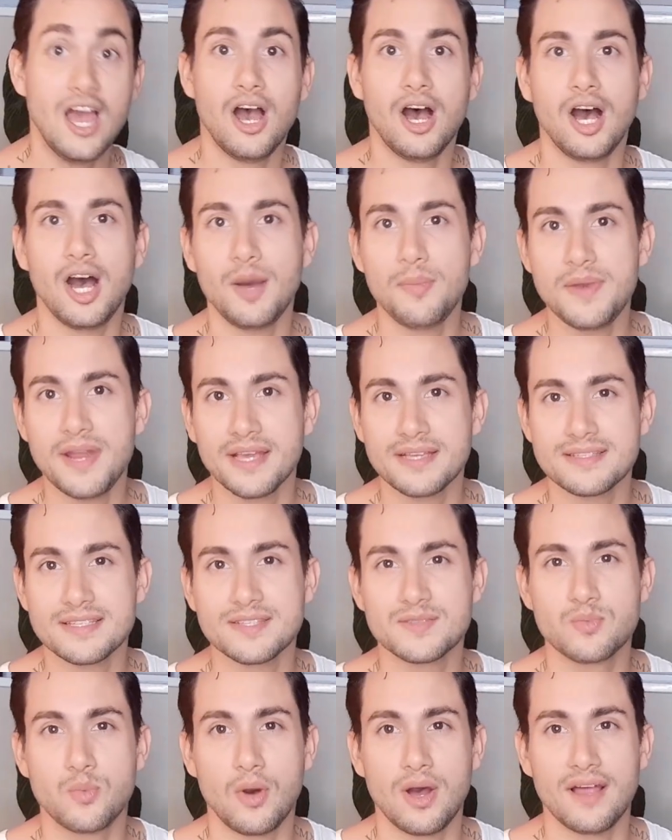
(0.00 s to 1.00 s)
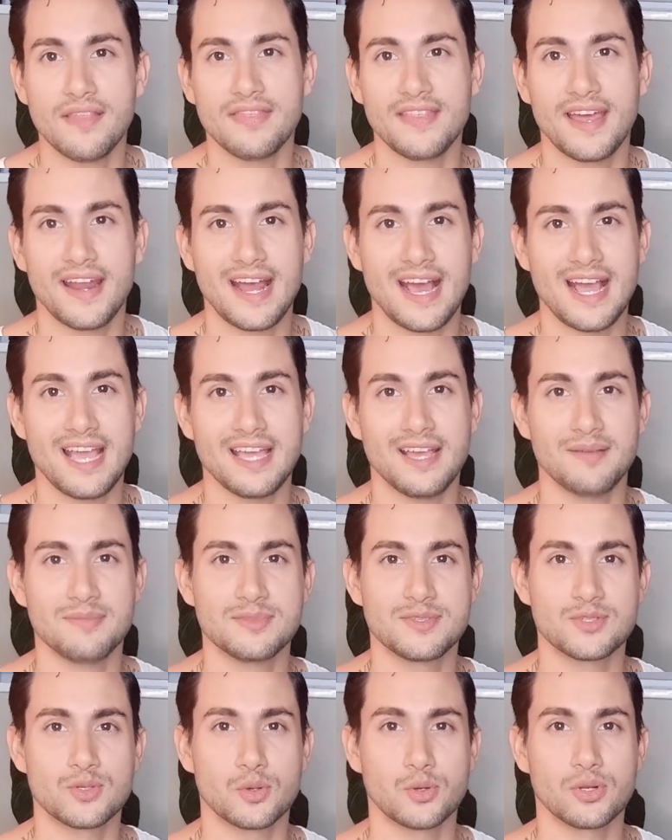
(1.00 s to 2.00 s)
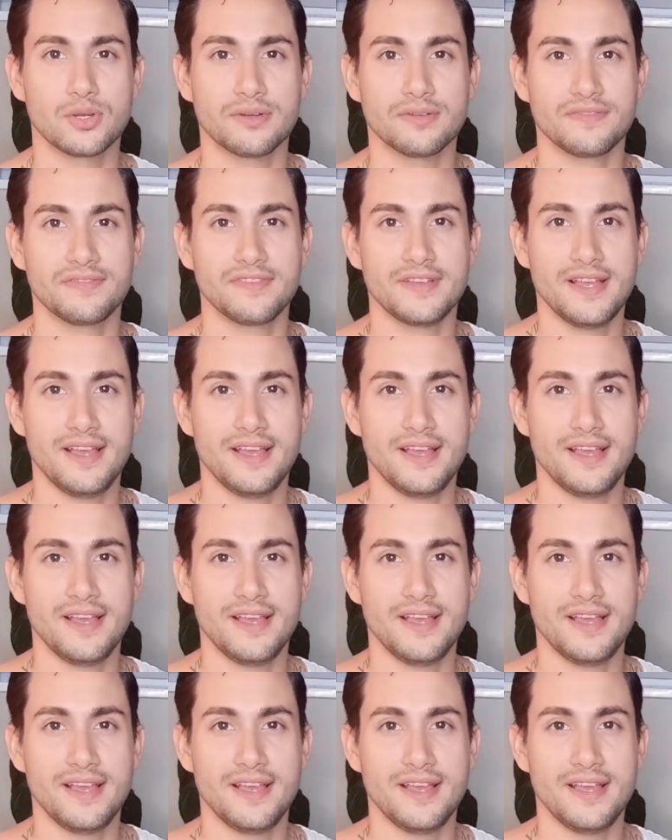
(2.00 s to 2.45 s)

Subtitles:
Up next is one that I am sort of,